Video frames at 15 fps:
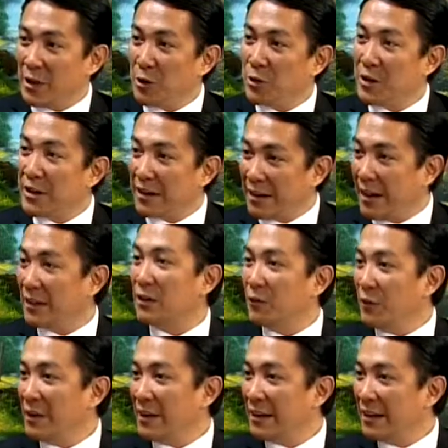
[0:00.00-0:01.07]
and you mm. think
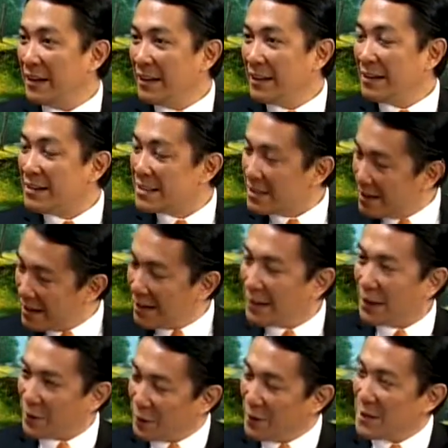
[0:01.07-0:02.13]
creatively, there's really a
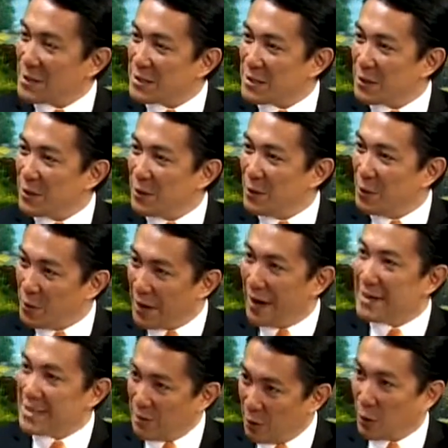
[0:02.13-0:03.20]
lot of things you
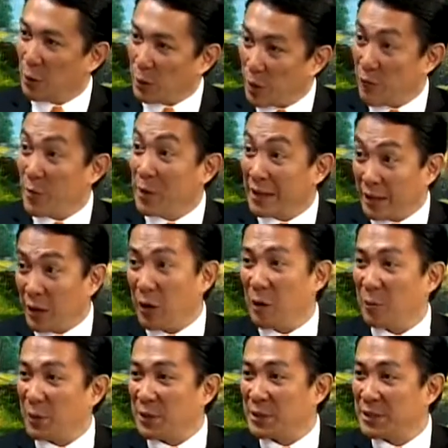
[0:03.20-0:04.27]
guys in local government can
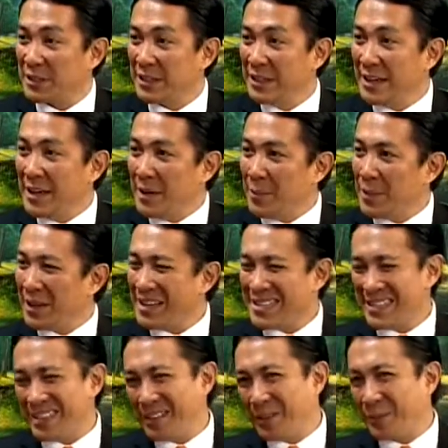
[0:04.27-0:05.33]
accomplish. Right, right.
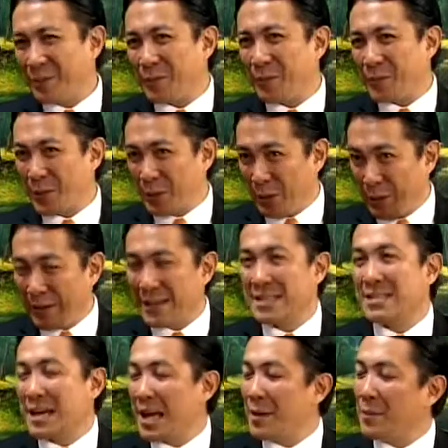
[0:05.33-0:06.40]
Because, right. you know, for the
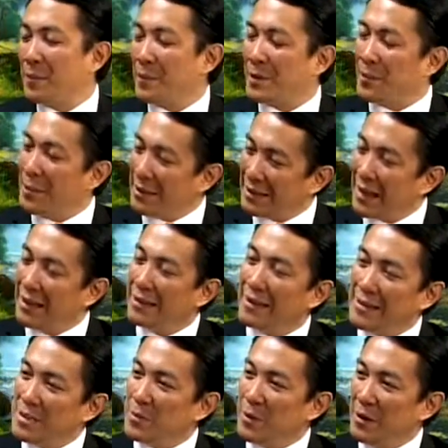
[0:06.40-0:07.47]
longest time, the
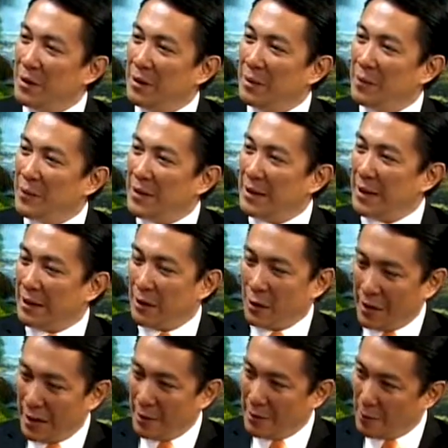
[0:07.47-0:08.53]
mentality has been like,
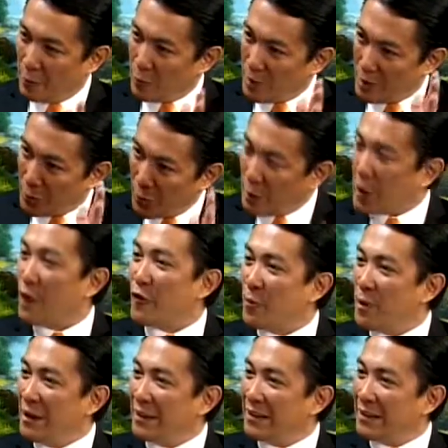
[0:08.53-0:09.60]
okay, we're
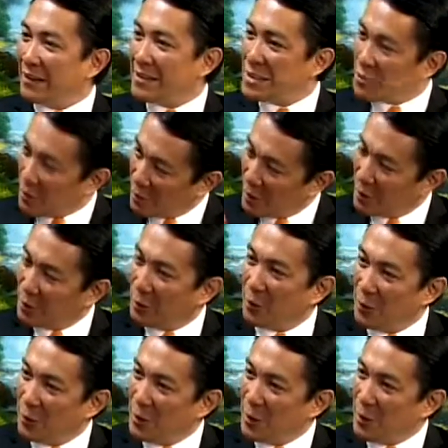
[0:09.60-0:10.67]
government, this is what we're going to
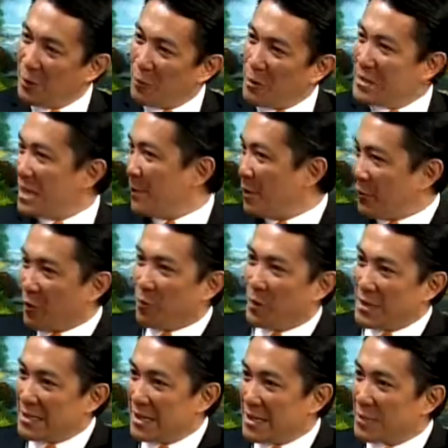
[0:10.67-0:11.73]
do, we're separate from
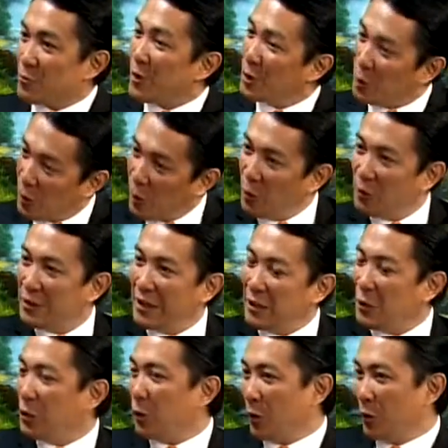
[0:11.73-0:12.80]
business. We do our own
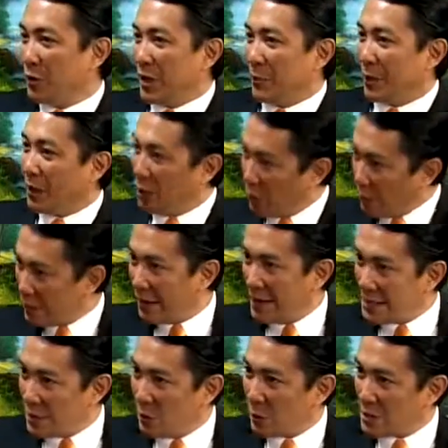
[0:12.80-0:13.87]
thing, you do our own thing. But in your
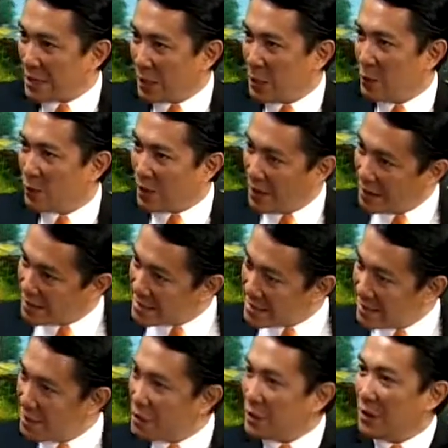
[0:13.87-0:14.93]
case, it looks like you've created a
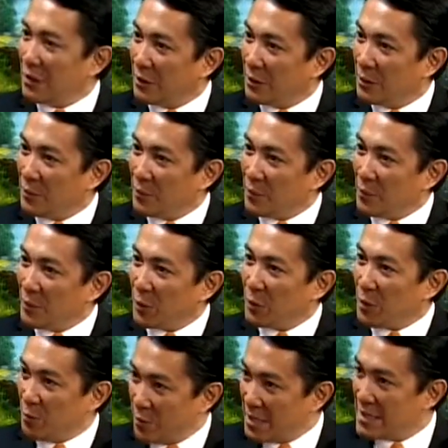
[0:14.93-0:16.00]
synergy, you know, right,
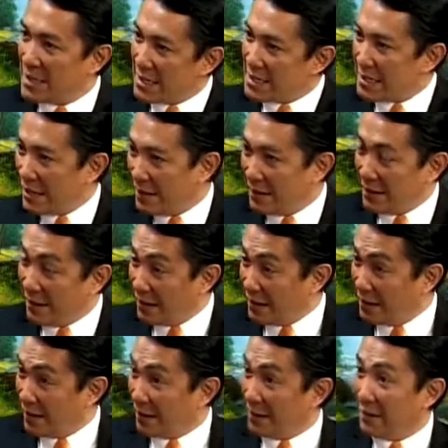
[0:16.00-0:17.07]
between right. business and,
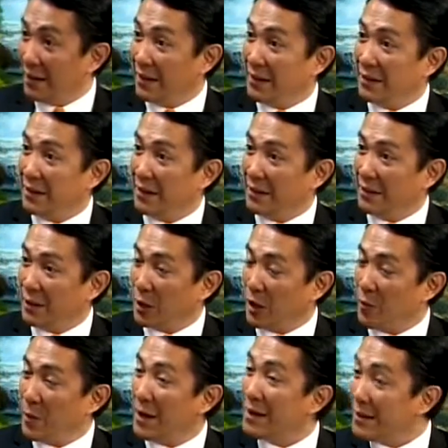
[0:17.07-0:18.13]
and, and, and, and, government.